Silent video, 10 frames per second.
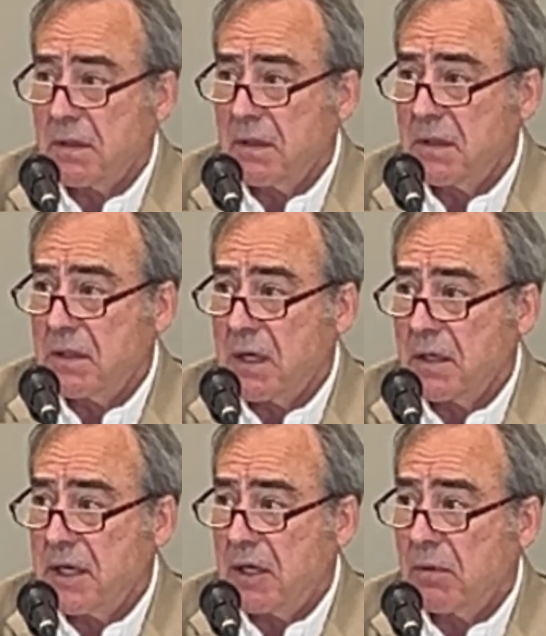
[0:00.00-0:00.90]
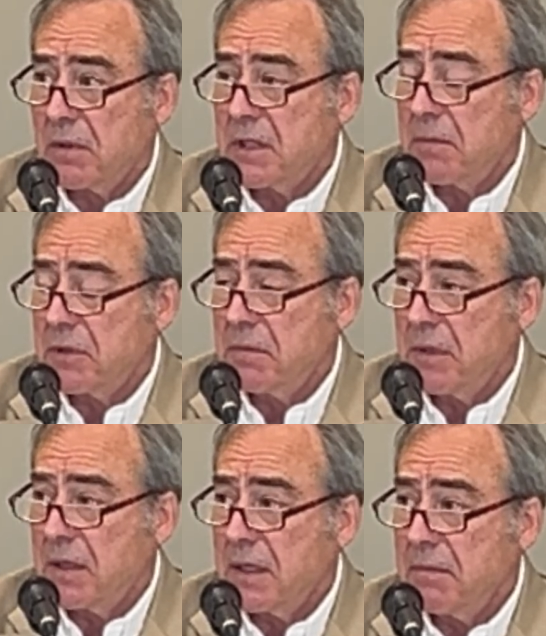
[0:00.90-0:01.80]
It's not a terrible assumption,
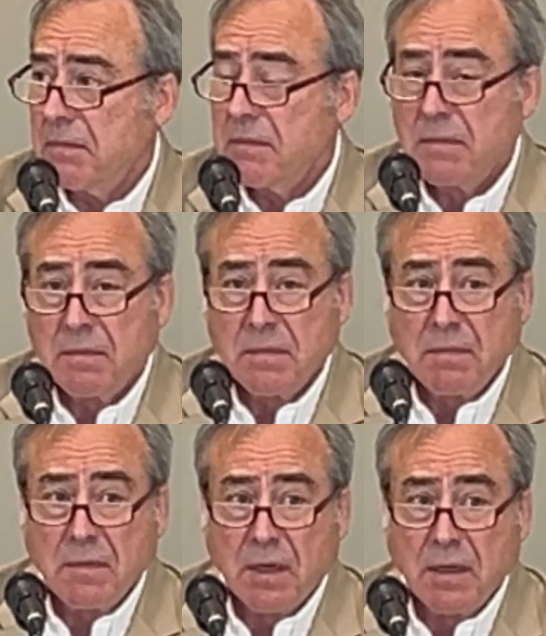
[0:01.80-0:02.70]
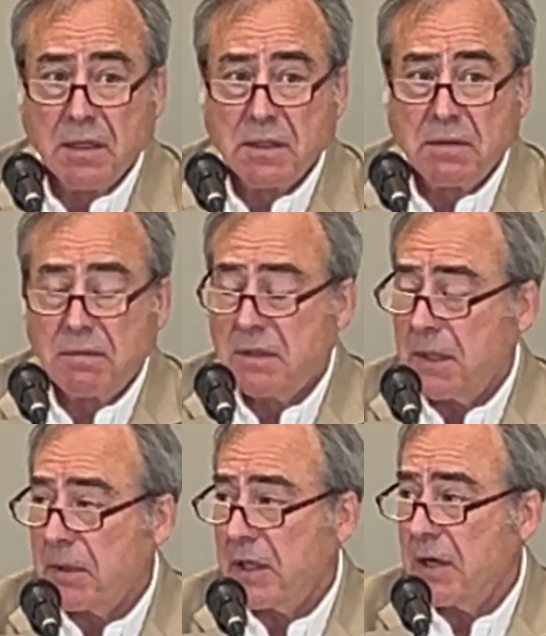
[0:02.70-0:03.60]
but it's
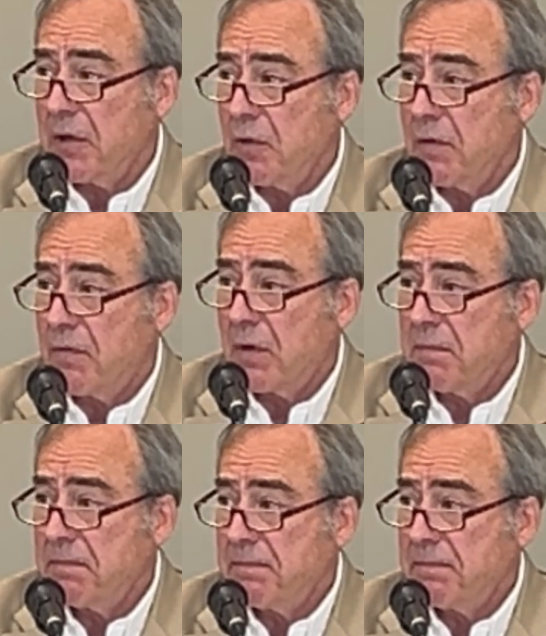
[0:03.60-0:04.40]
typically not uniform.